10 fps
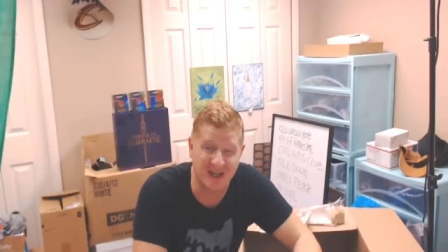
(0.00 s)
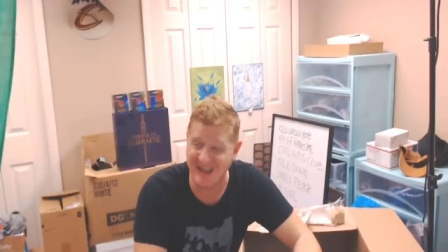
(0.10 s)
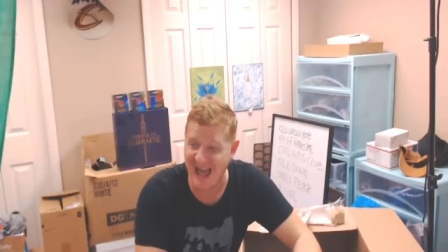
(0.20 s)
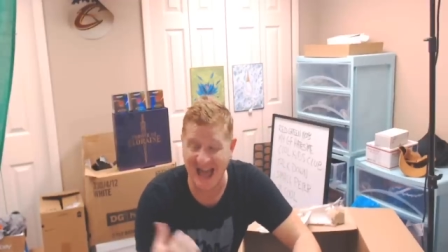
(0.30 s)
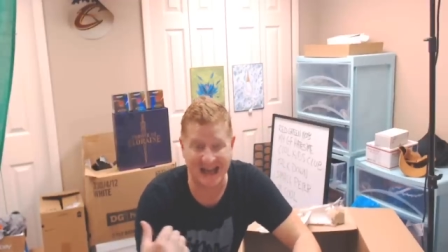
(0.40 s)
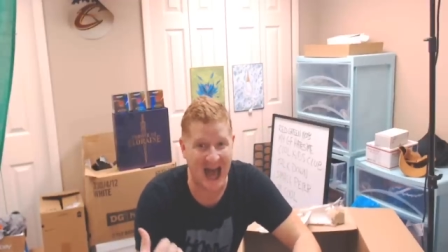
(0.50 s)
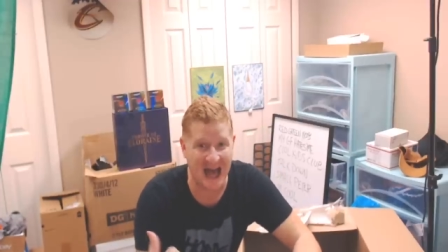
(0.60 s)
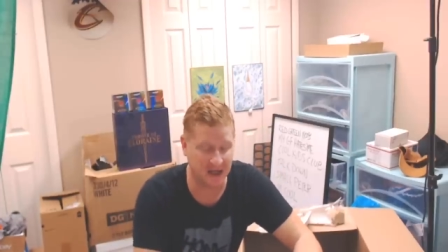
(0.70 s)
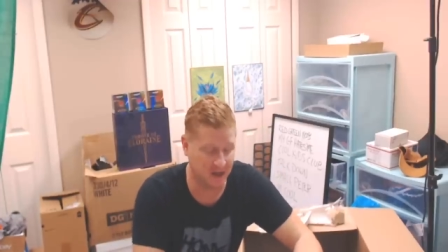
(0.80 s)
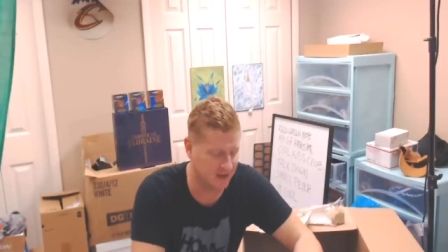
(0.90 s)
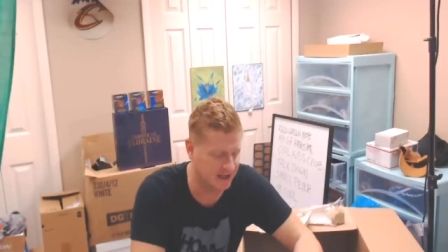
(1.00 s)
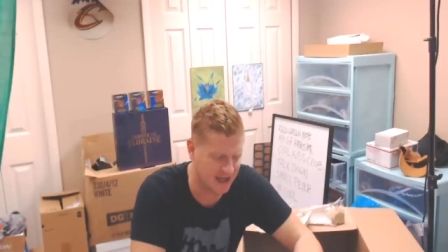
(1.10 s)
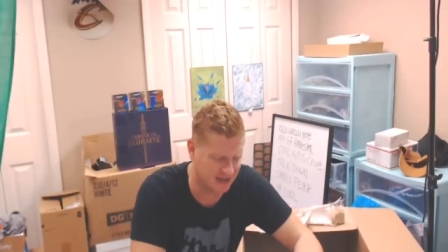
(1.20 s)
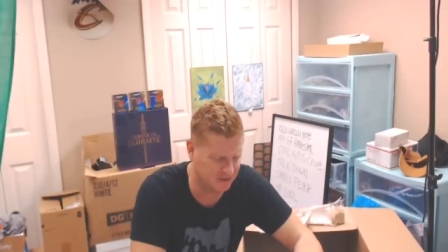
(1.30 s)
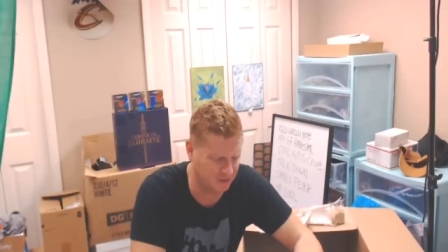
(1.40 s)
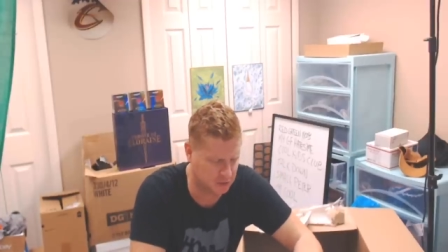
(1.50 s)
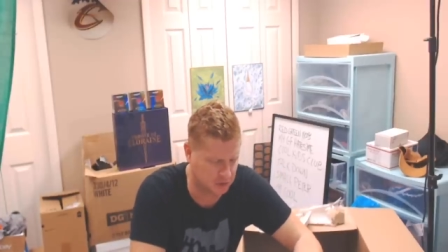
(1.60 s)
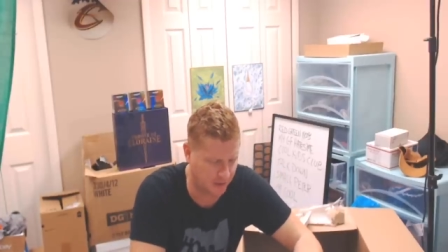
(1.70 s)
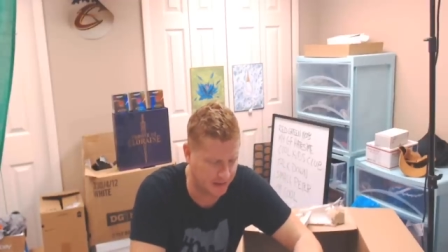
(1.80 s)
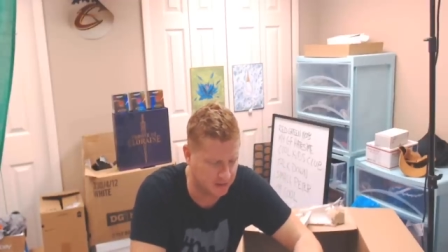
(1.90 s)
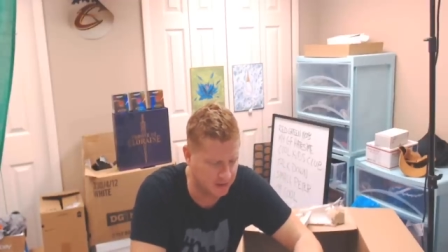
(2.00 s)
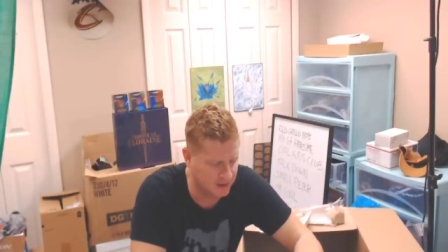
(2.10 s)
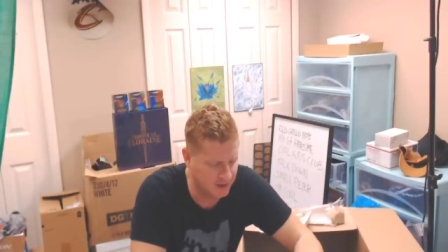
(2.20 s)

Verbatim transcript: Get the heck out of here, like, like you little traitor.